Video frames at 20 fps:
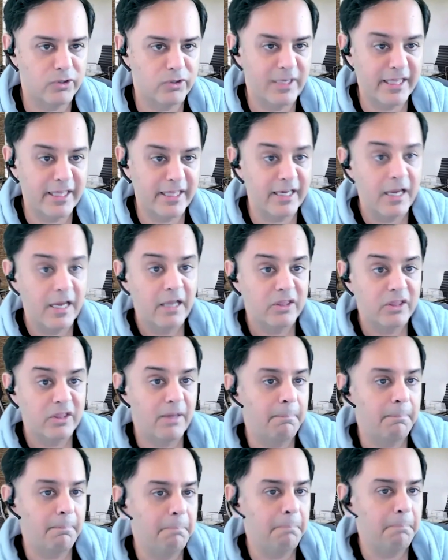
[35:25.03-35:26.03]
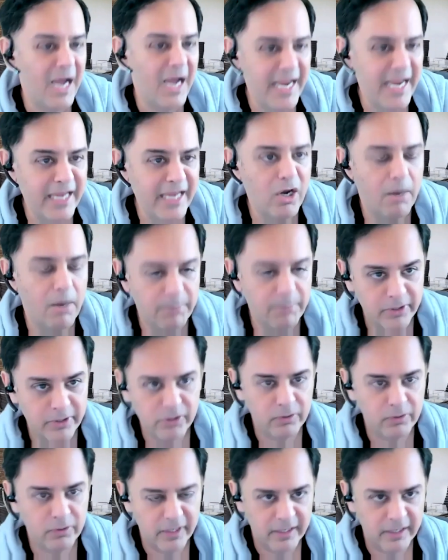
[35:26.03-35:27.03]
So I think the buying
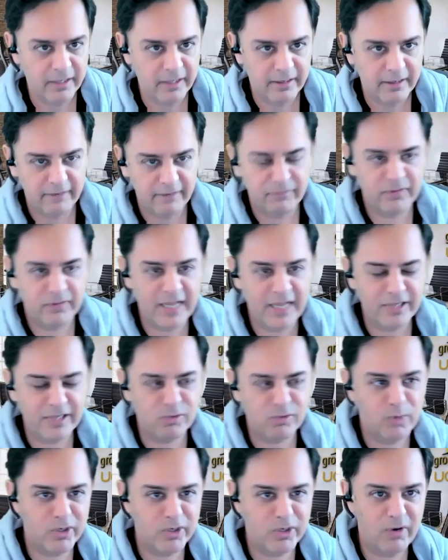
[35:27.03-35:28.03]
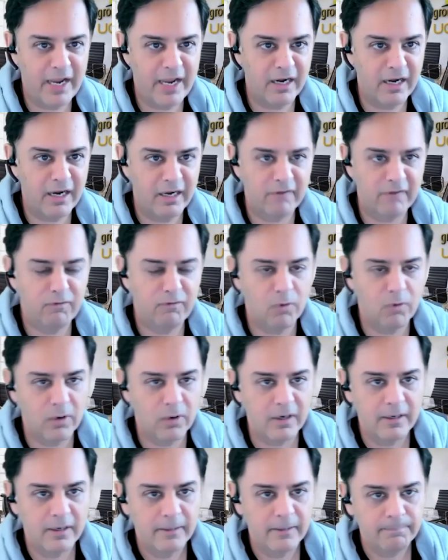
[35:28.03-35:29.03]
opportunity, if that's what you're angling
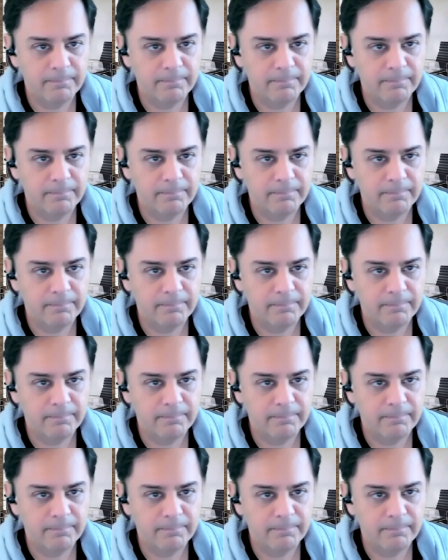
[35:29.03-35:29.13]
for,